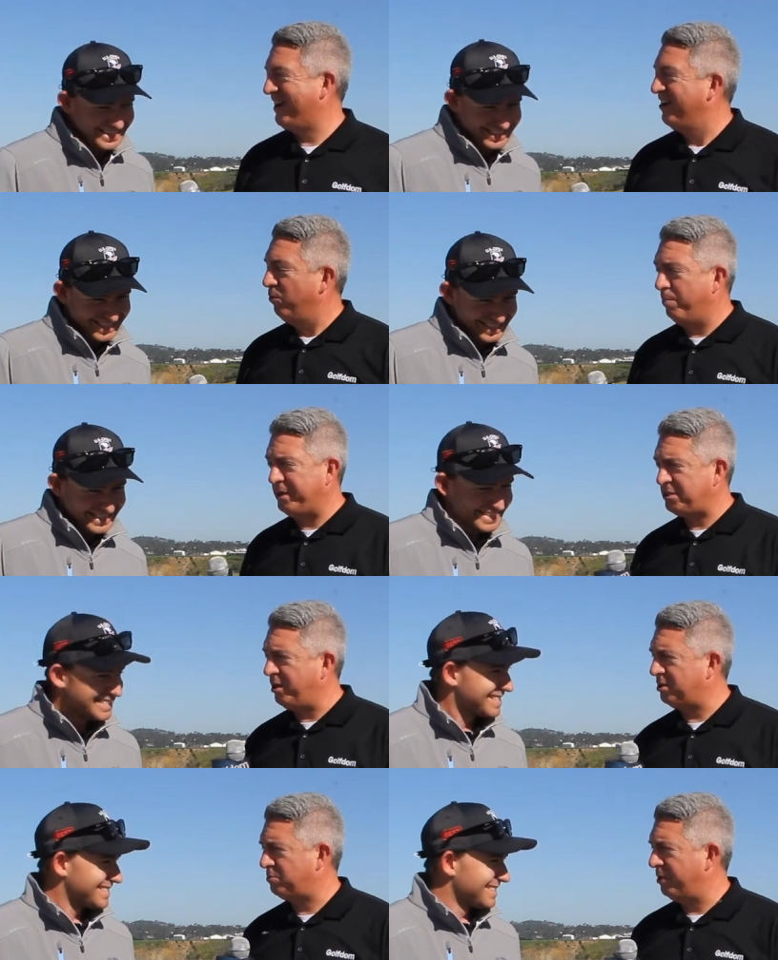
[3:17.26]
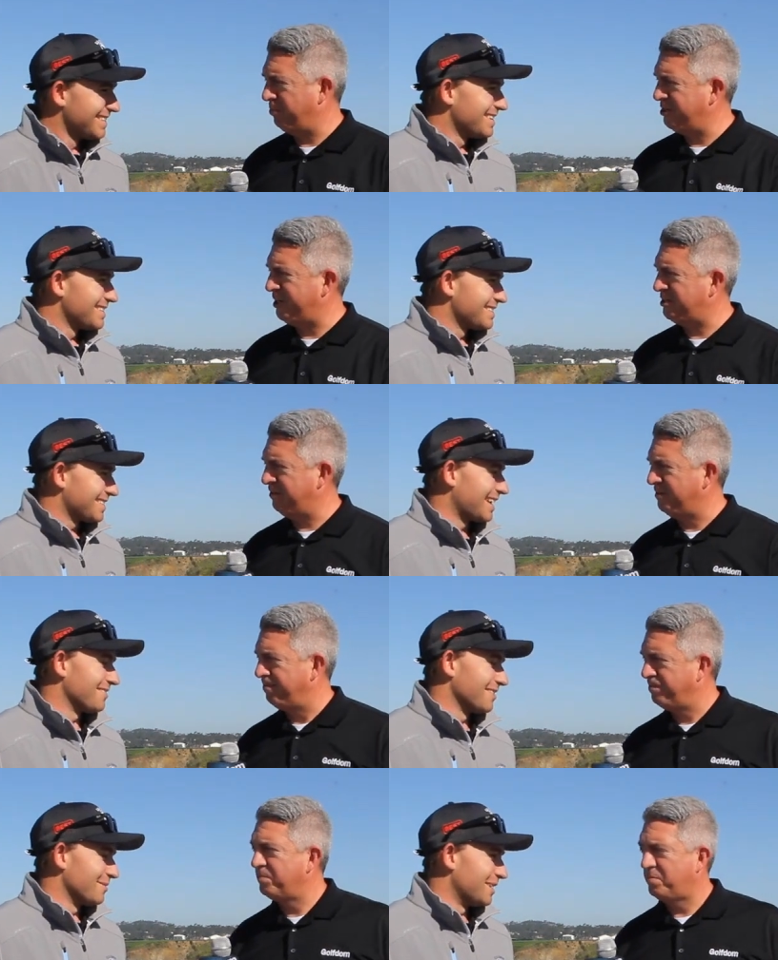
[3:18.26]
Speaker 1: okay. Well, best of luck this week. Appreciate it, Steven.
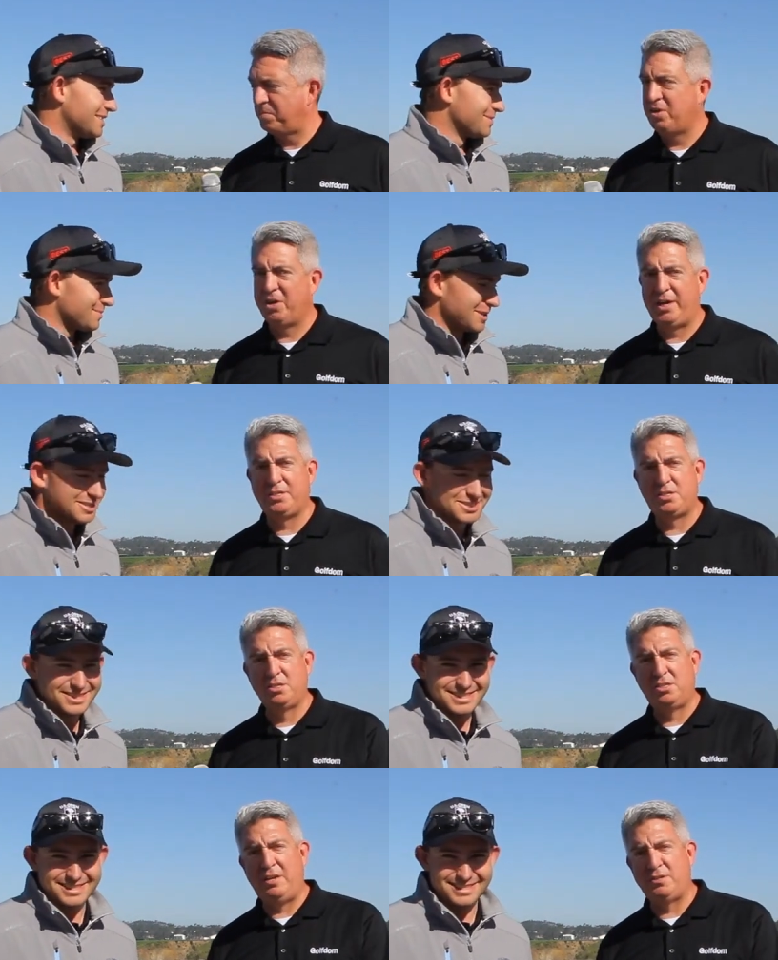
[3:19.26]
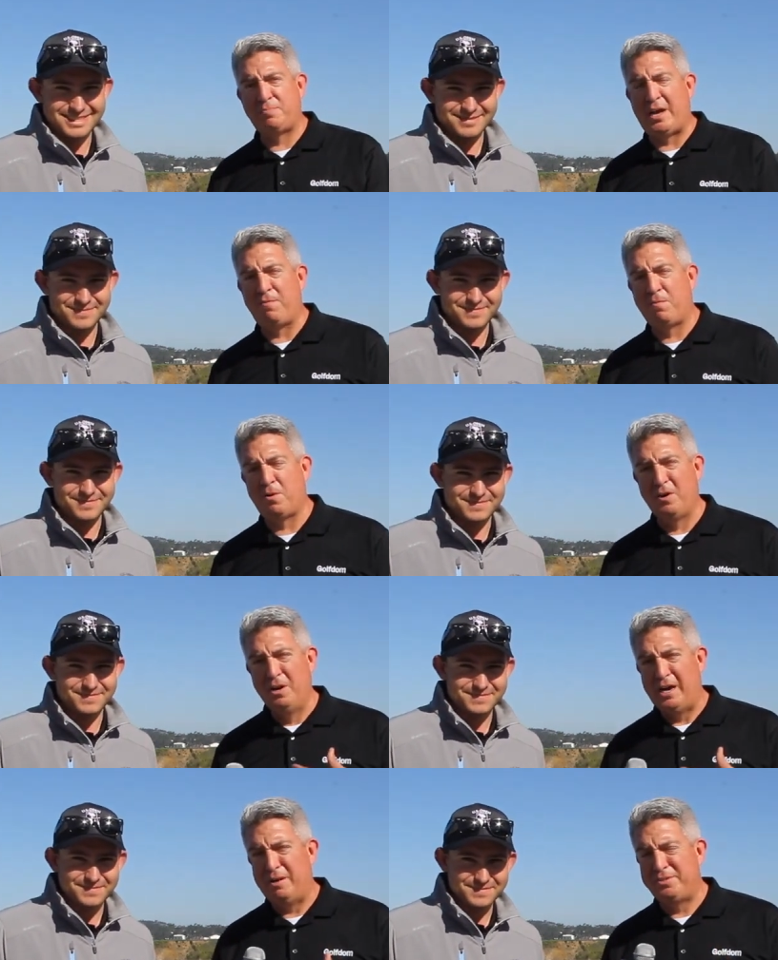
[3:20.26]
Thank you very much. Okay, this is Steven Spatafore.
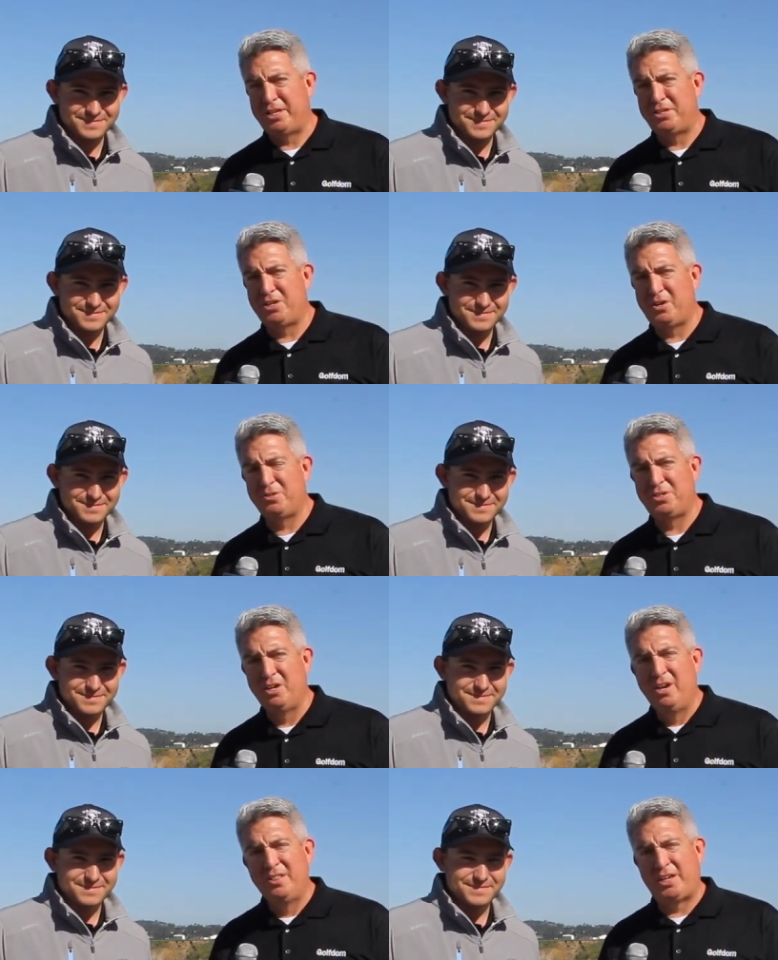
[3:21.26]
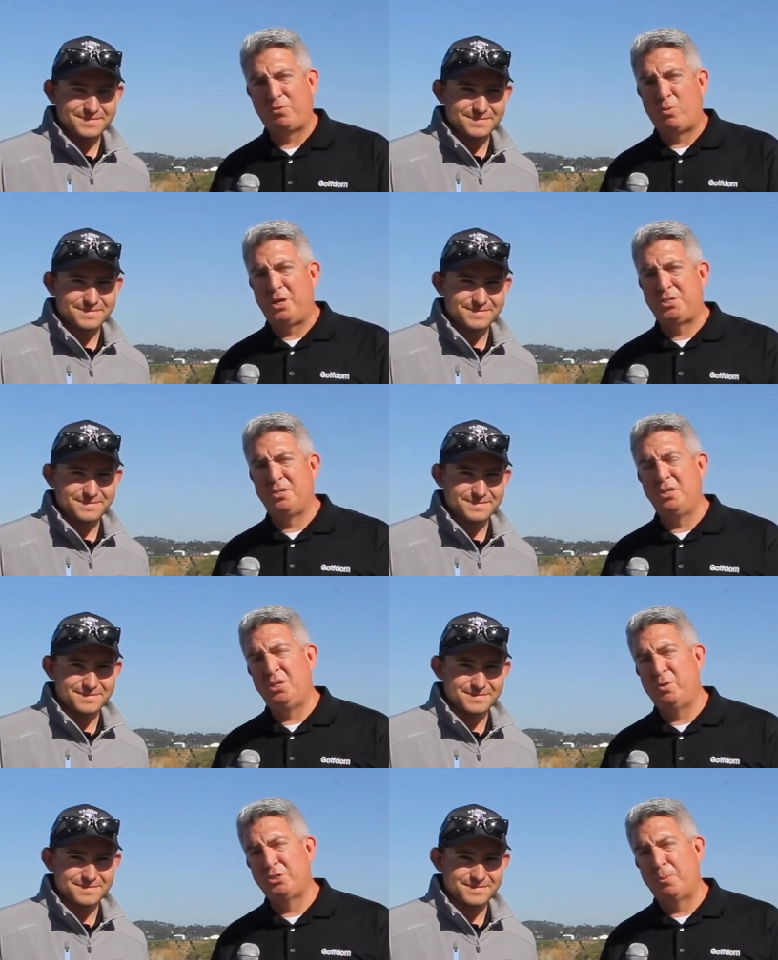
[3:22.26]
I'm Seth Jones. Thanks for watching
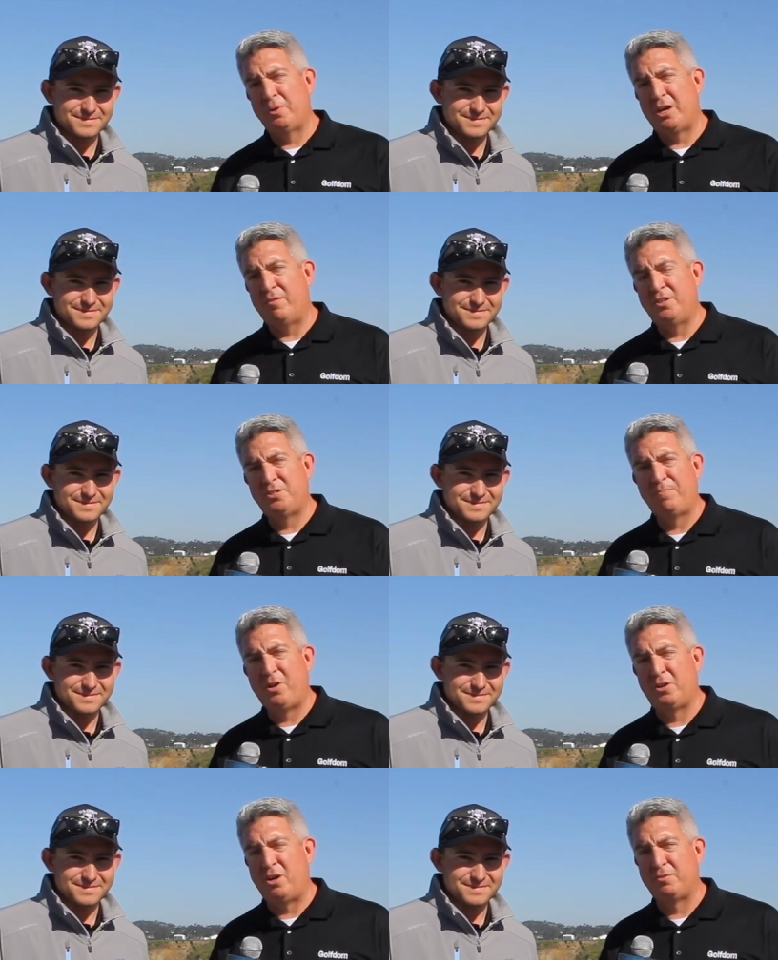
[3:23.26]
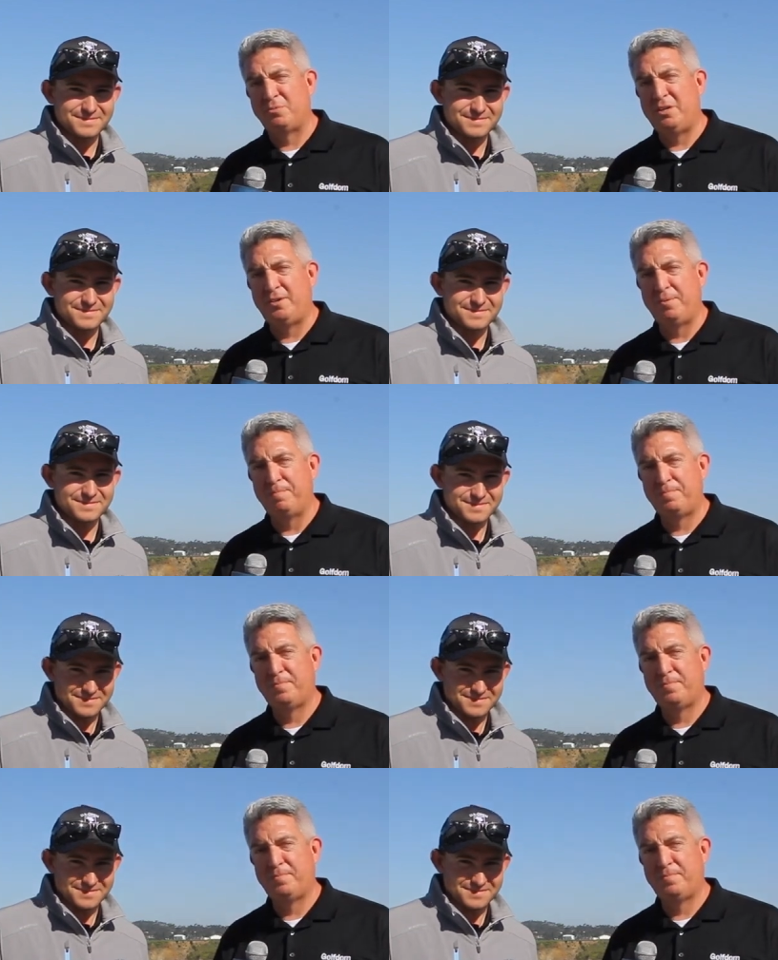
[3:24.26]
U.S. Open coverage on Golfdom TV.